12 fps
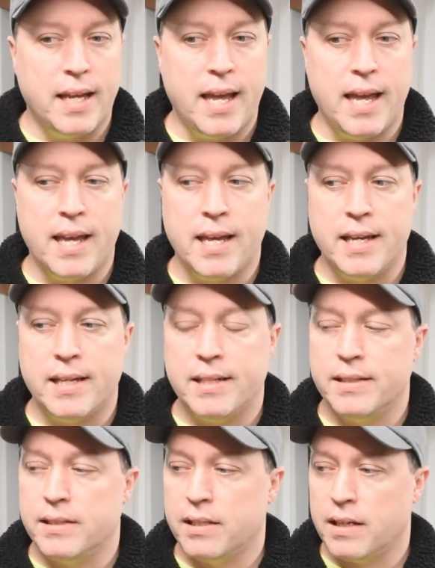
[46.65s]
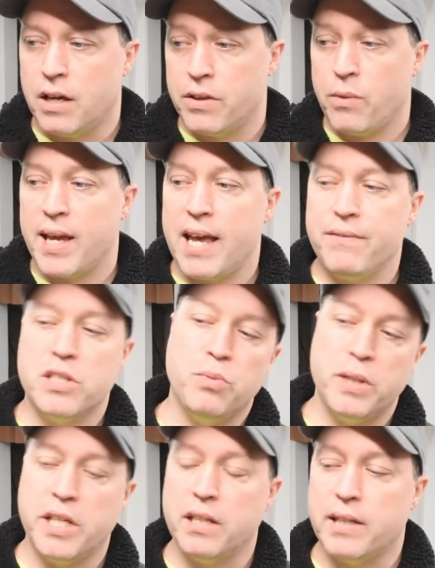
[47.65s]
and although I have a
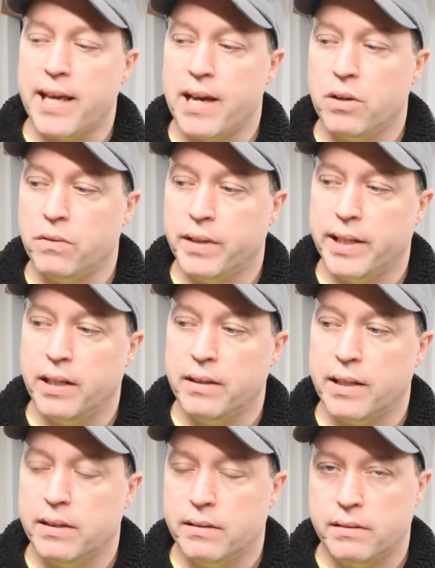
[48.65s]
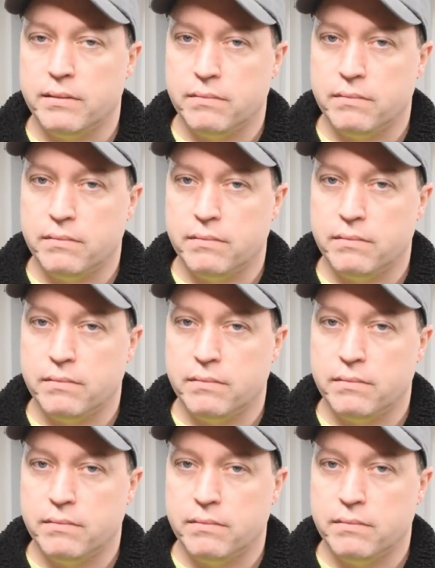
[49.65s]
switching layout over here that